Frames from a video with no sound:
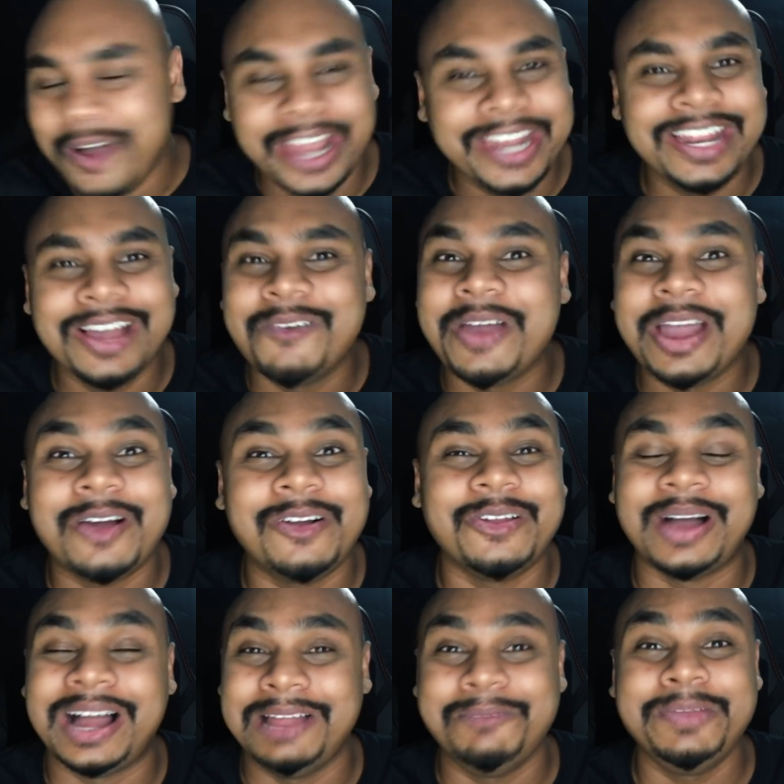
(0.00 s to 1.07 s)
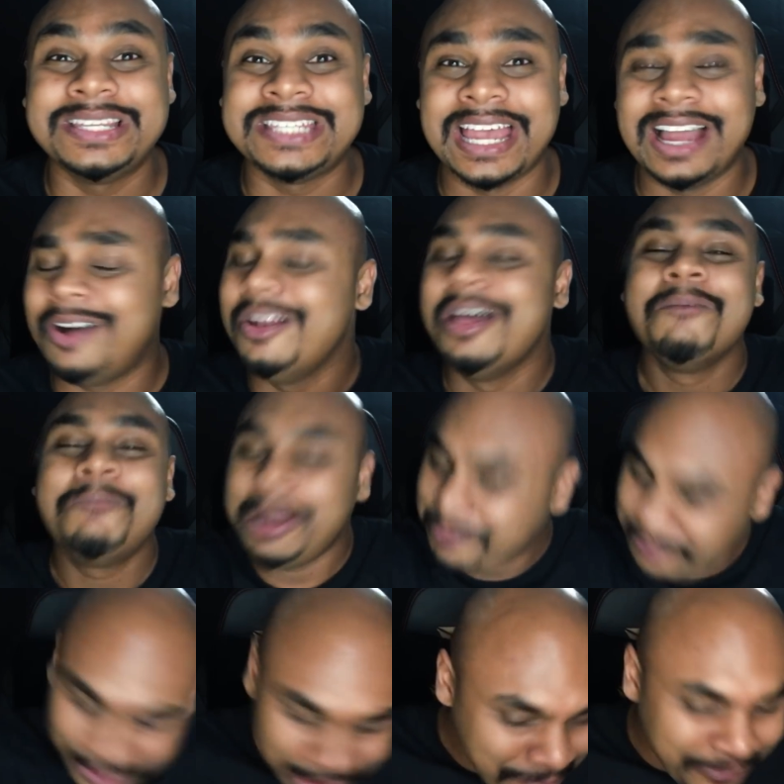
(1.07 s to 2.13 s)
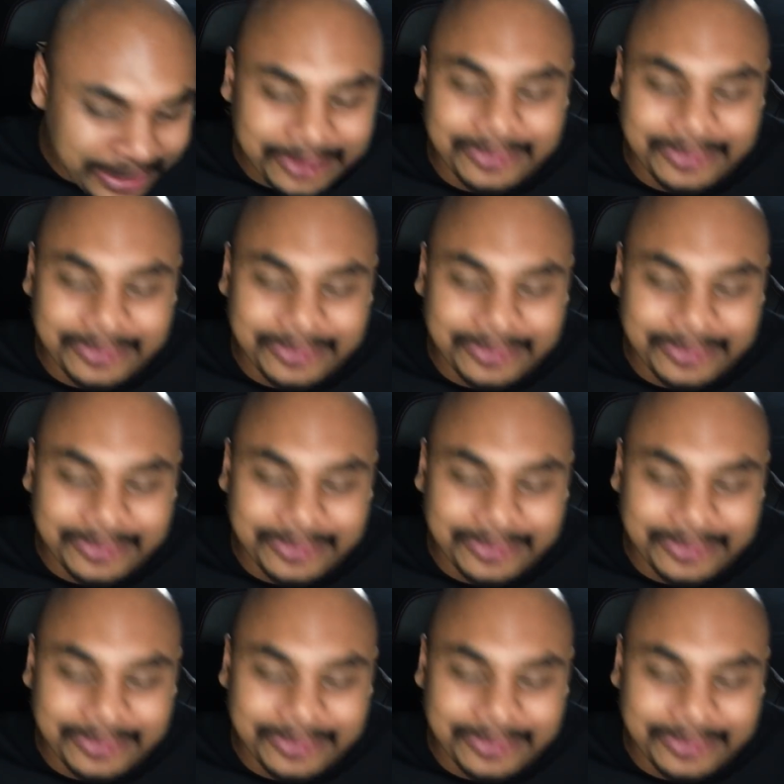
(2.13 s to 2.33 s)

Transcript: idea where all your Hypebeasts hang out, but feel free